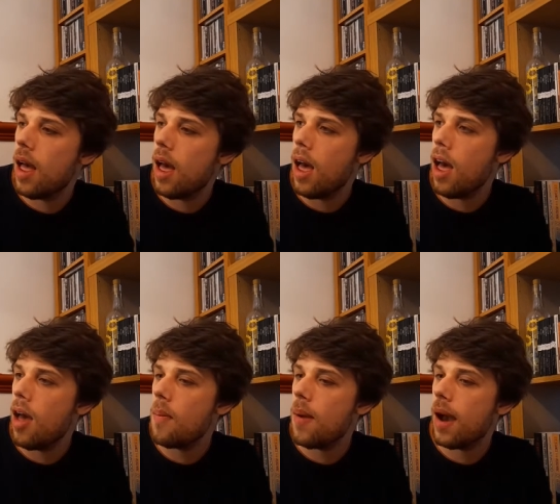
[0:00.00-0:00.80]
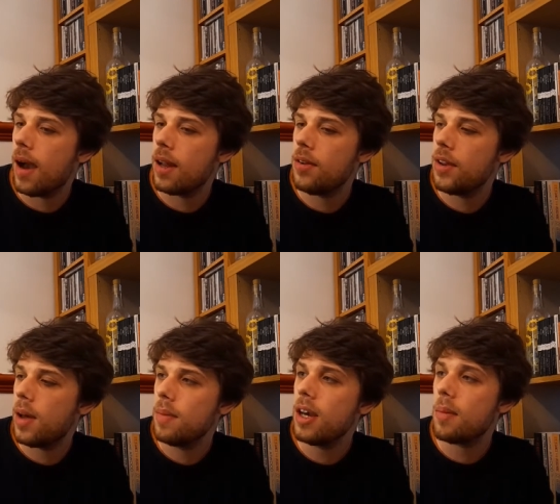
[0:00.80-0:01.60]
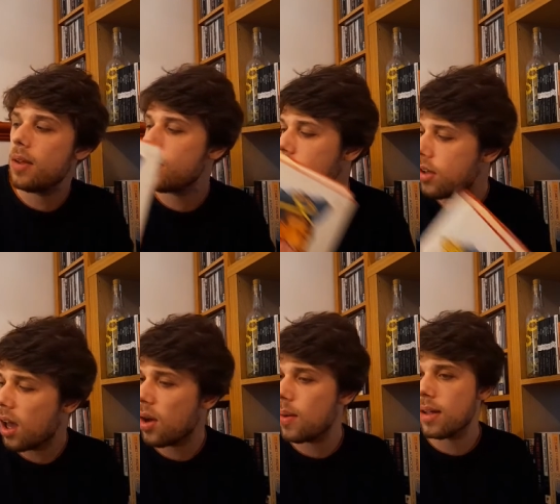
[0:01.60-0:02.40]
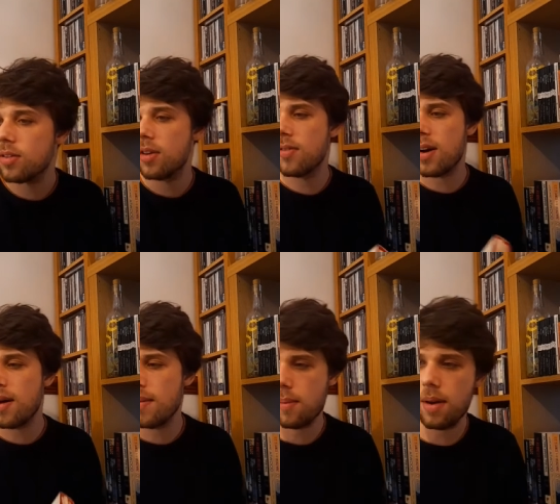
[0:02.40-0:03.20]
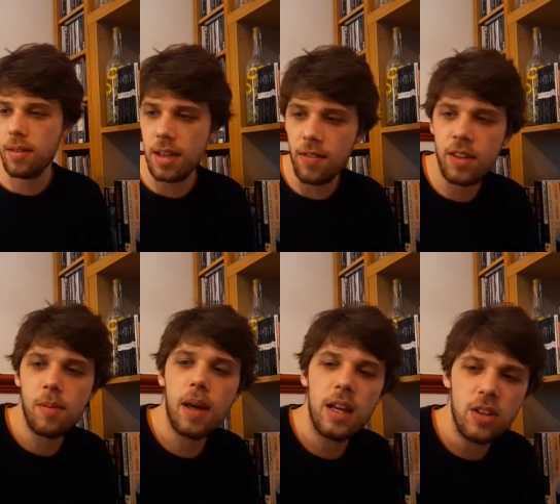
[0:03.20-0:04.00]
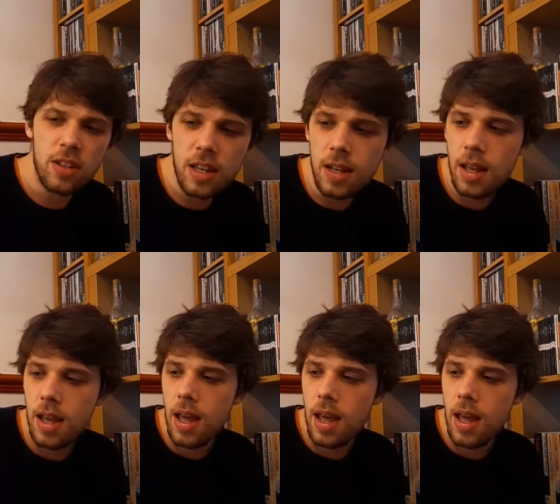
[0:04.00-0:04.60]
It's going well so far, about 70 pages in.